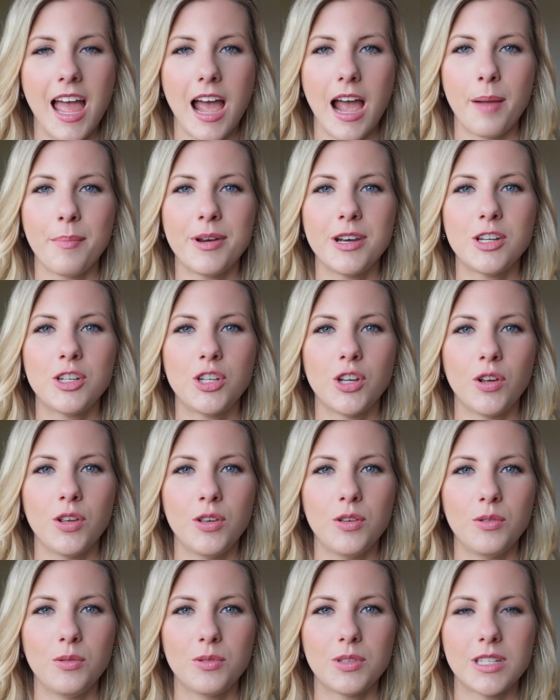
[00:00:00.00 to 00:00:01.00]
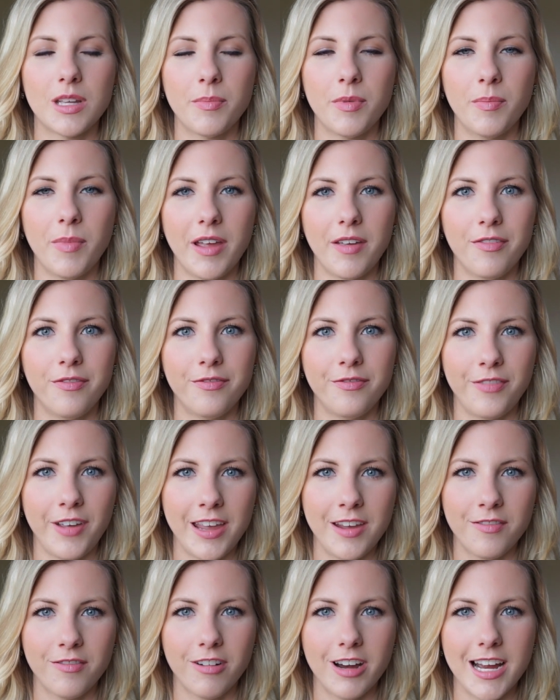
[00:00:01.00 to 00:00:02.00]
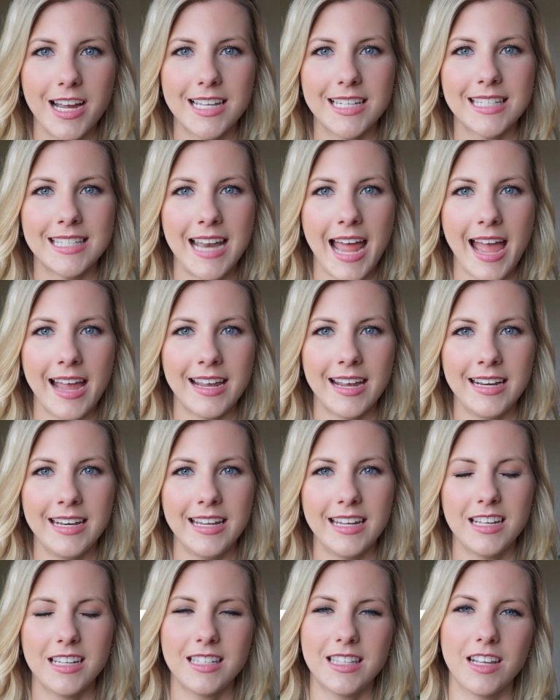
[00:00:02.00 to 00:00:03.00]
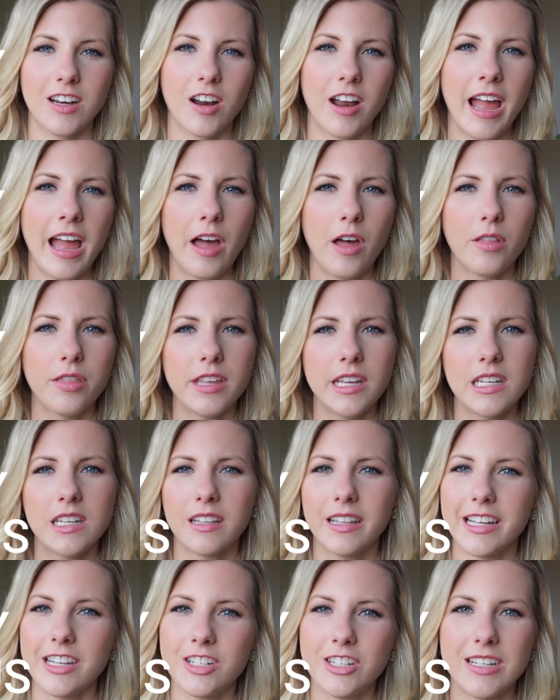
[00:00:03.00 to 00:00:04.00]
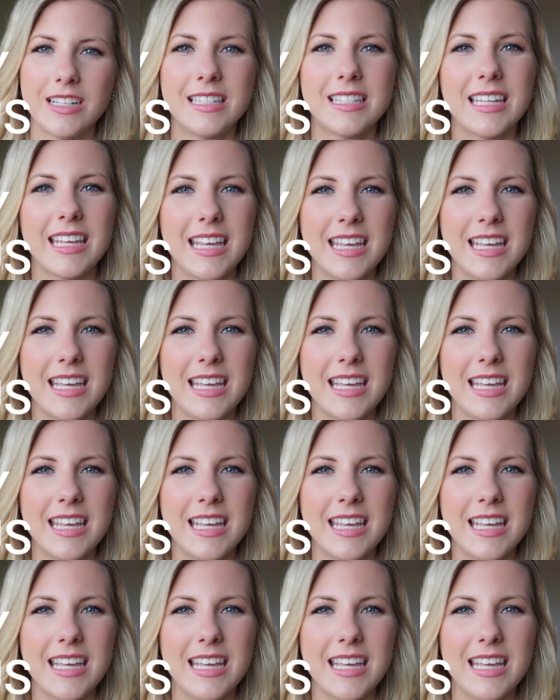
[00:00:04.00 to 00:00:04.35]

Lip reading: I'm gonna show you some of my favorite snack ideas that are healthy, delicious,